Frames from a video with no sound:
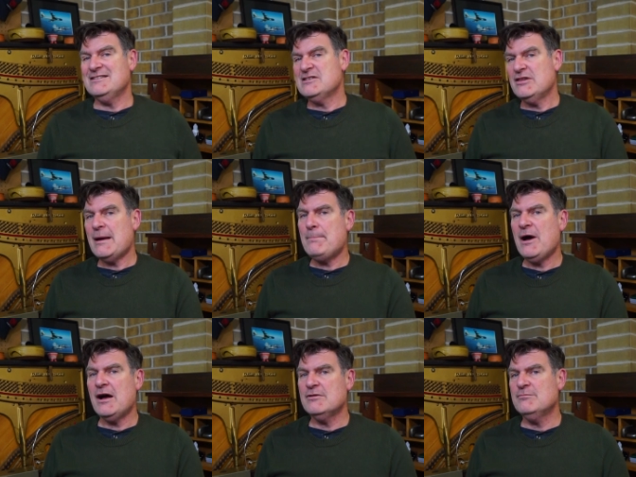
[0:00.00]
So that
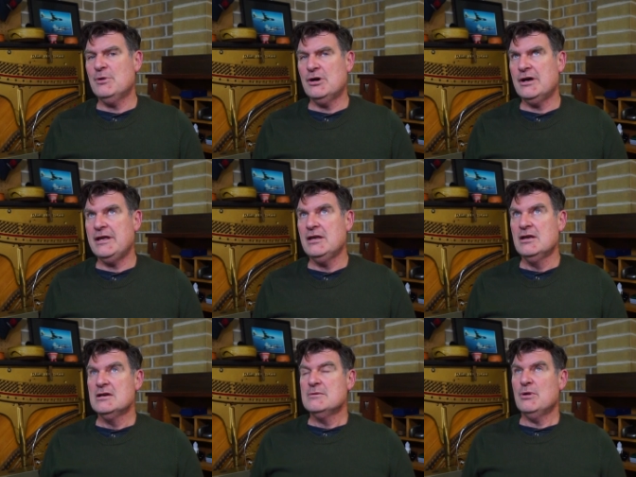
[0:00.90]
part of my
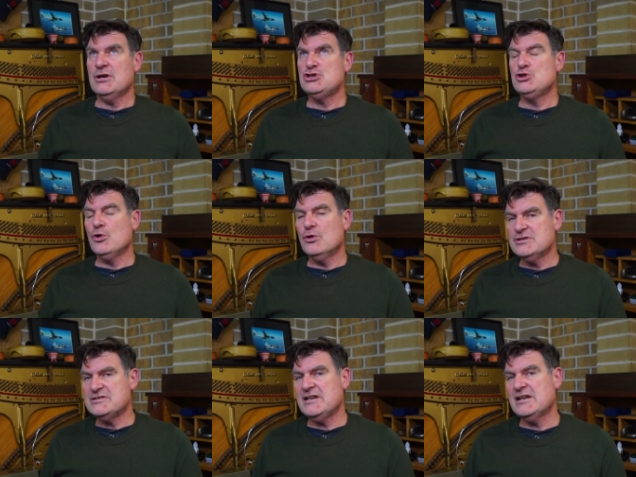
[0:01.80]
my
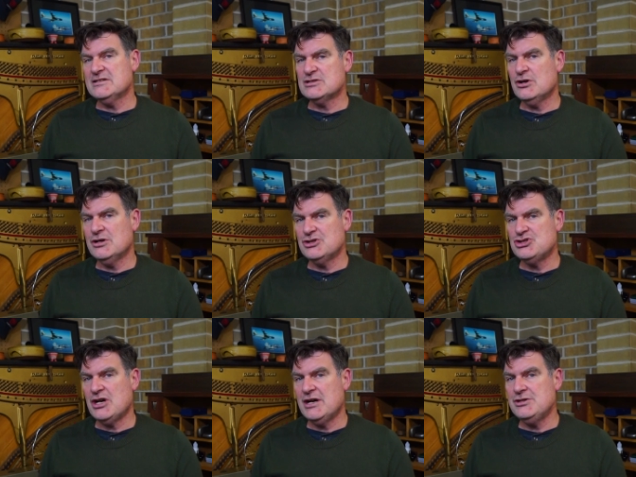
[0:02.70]
shortlisting has kind of
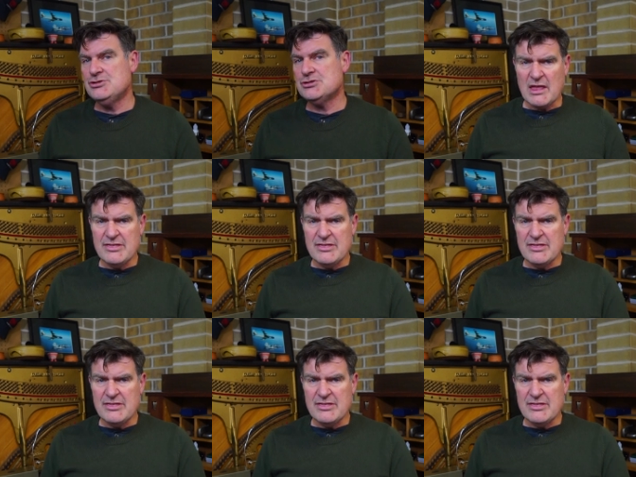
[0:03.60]
changed.